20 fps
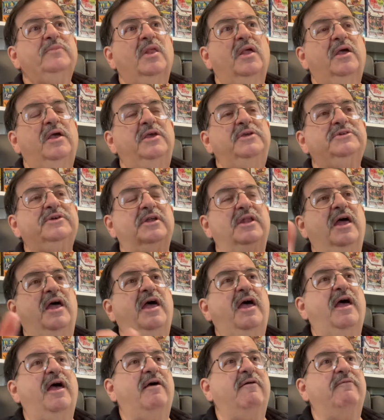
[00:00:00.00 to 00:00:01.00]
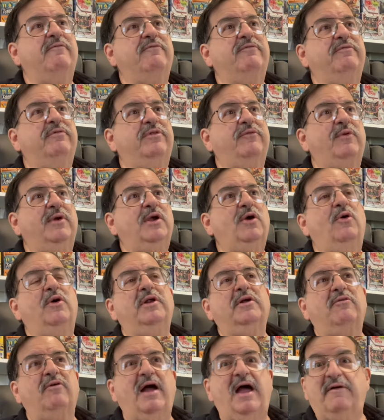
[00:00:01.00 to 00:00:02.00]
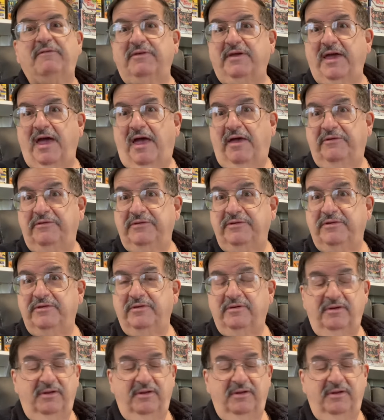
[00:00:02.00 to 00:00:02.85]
He's going to have three autograph guests,